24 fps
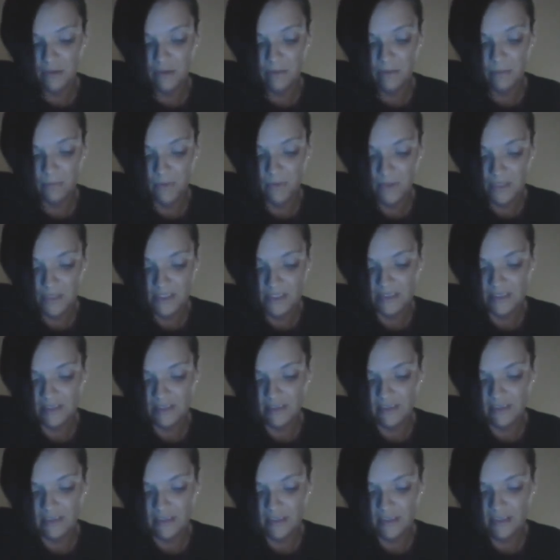to
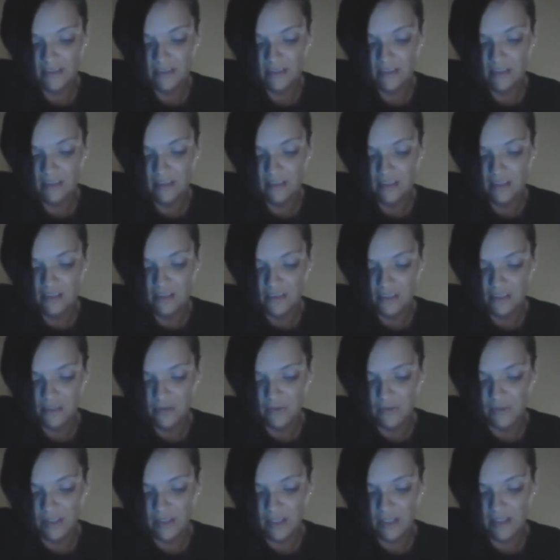imprison the
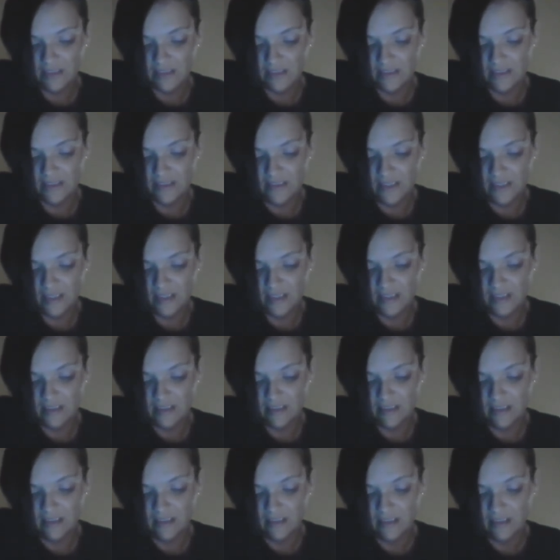
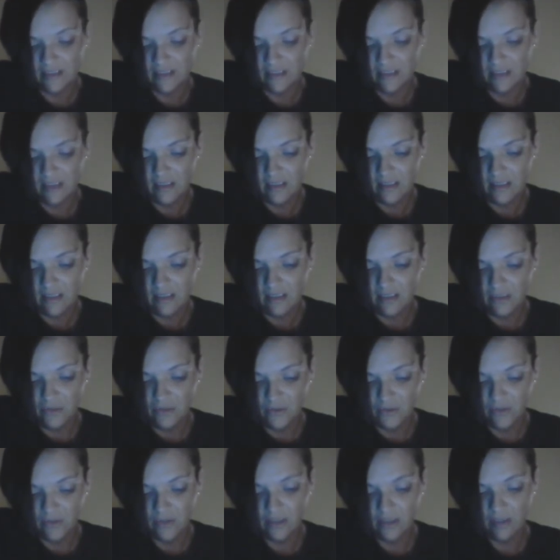2010
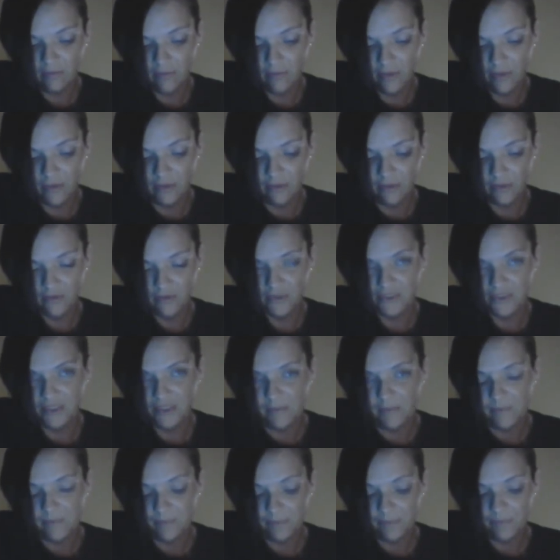drug
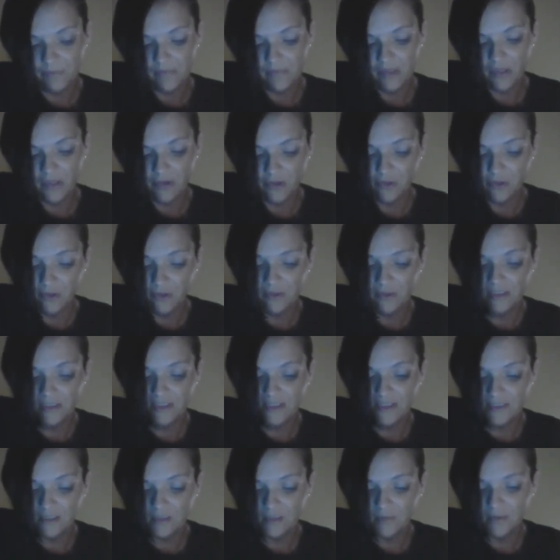offenders
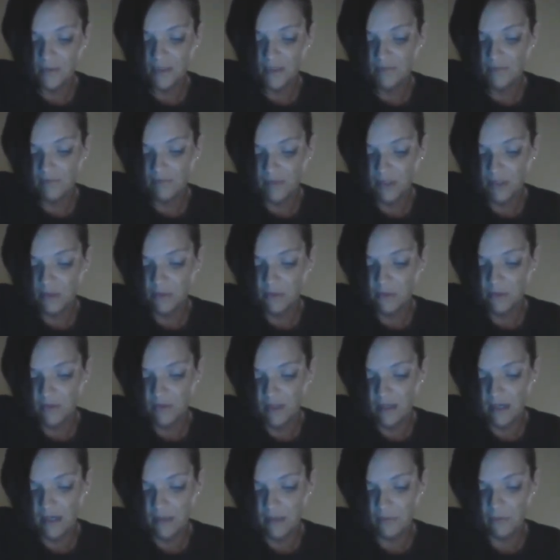currently serving
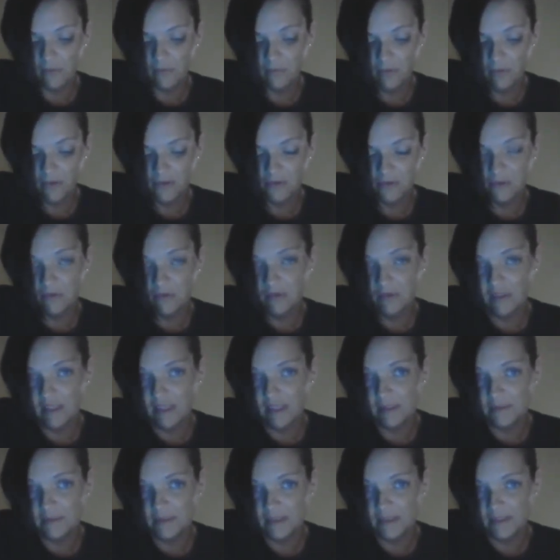federal life or
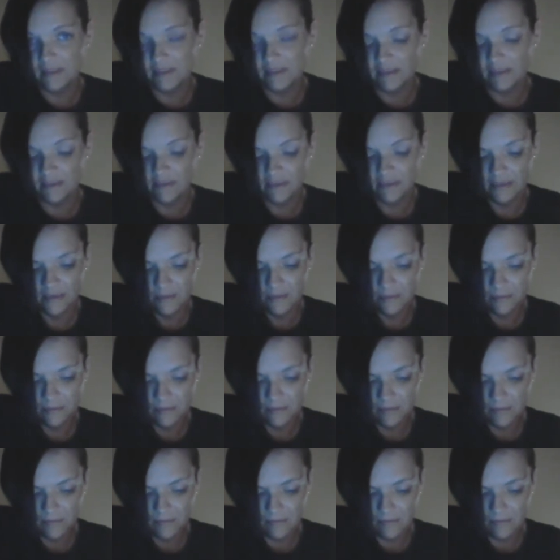virtual life sentences.